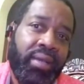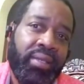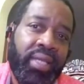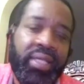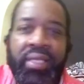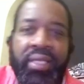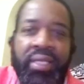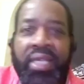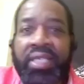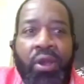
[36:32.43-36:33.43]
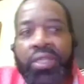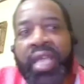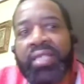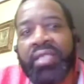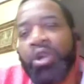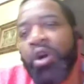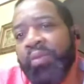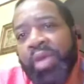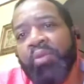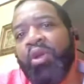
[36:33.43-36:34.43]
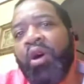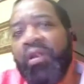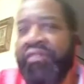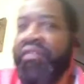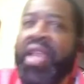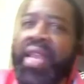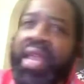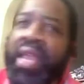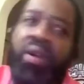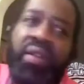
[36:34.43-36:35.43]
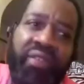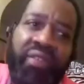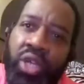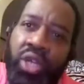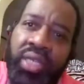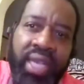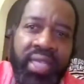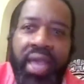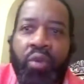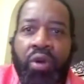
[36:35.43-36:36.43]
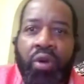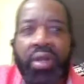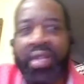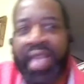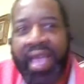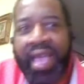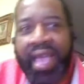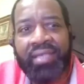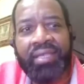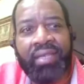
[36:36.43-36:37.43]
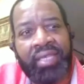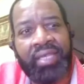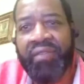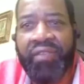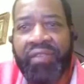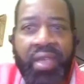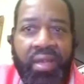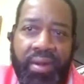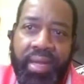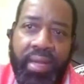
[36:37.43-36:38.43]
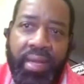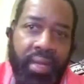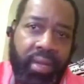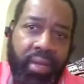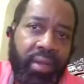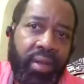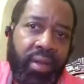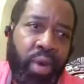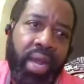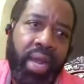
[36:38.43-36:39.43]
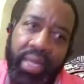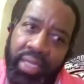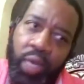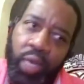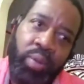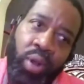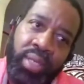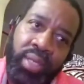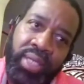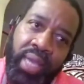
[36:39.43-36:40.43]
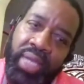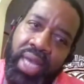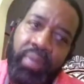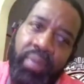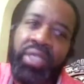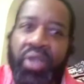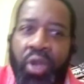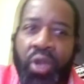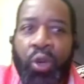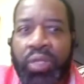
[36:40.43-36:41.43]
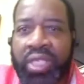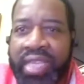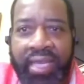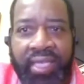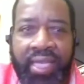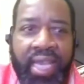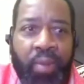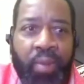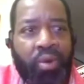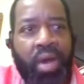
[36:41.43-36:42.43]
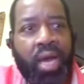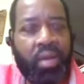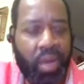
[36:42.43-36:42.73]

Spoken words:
There's no chance. Other people are afraid they're going to fail a drug test at work. That's a legitimate fear. But I tell people all the same time, there's no THC in my product.